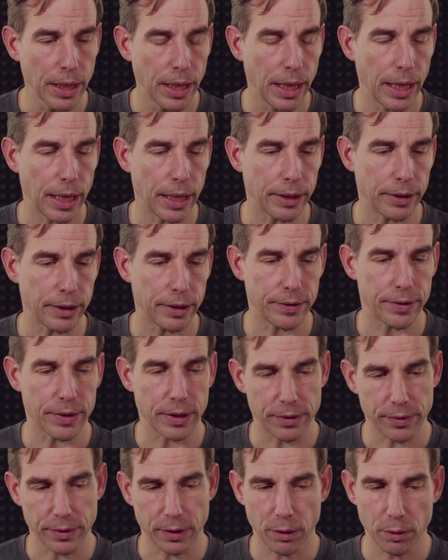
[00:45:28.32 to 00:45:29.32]
And
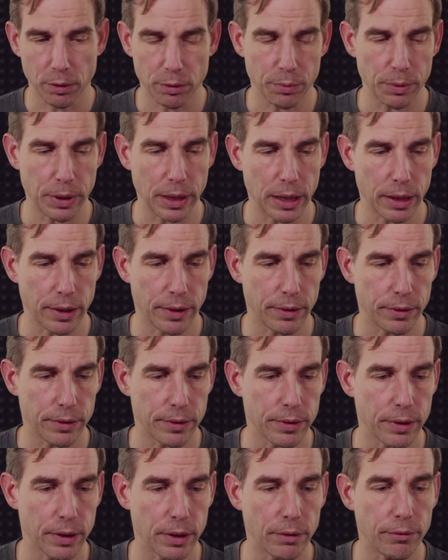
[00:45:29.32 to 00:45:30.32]
inside the code we have
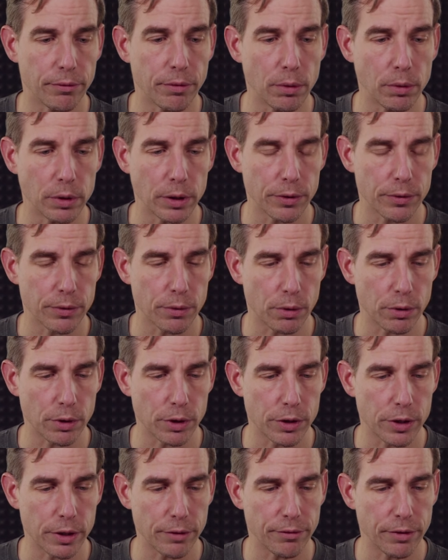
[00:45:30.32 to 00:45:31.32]
this folder
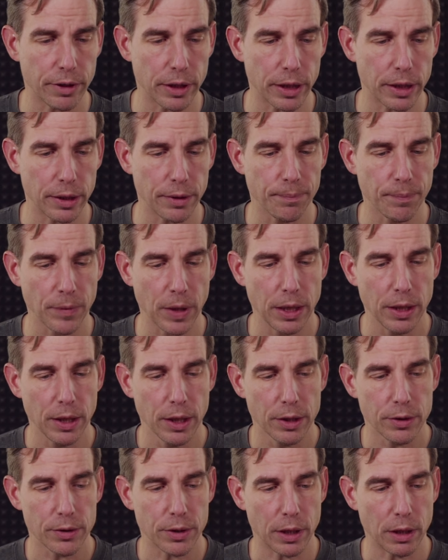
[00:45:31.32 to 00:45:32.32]
storage defined.
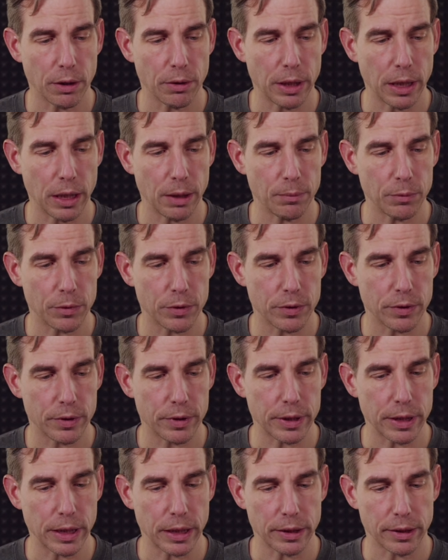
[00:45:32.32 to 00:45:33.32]
So now I'm
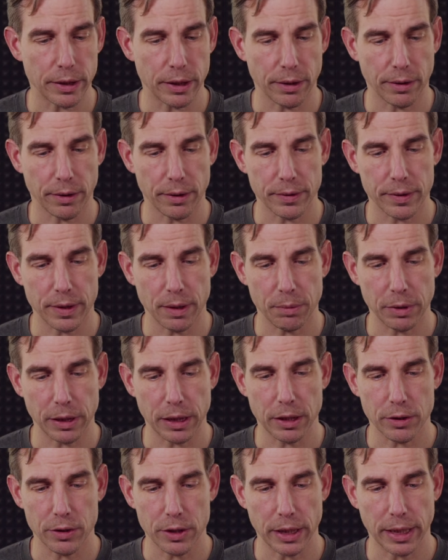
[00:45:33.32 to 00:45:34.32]
starting this
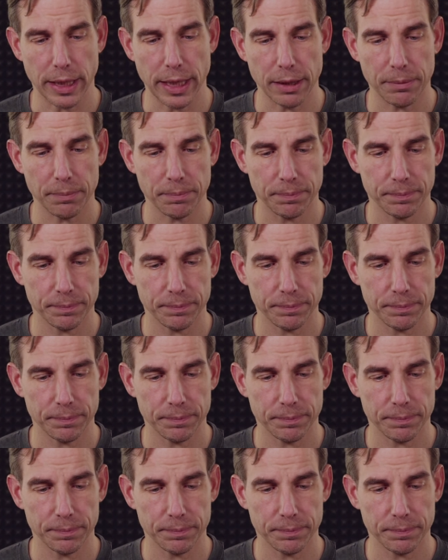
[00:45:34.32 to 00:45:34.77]
application again.